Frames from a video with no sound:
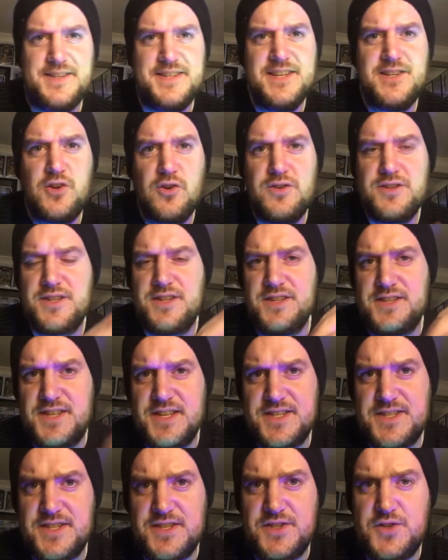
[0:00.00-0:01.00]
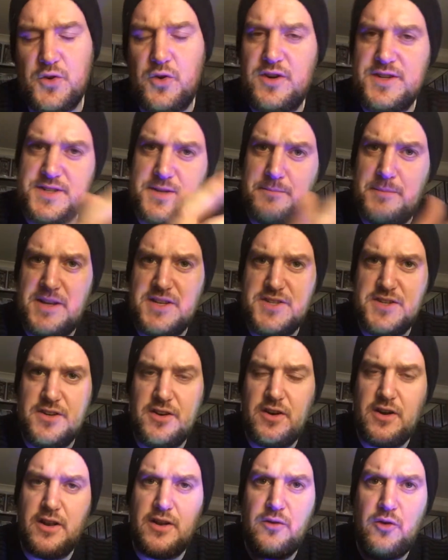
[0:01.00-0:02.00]
did go into the Disney store, as I mentioned
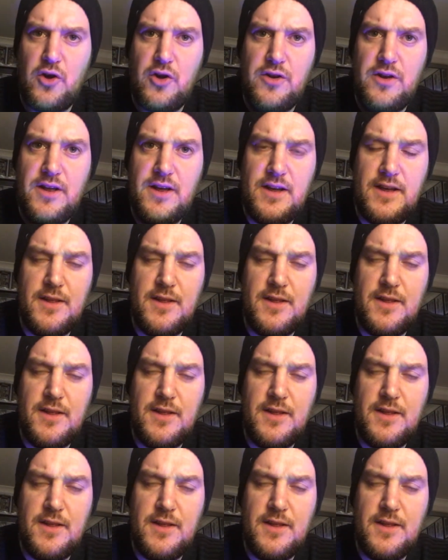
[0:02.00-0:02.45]
earlier on.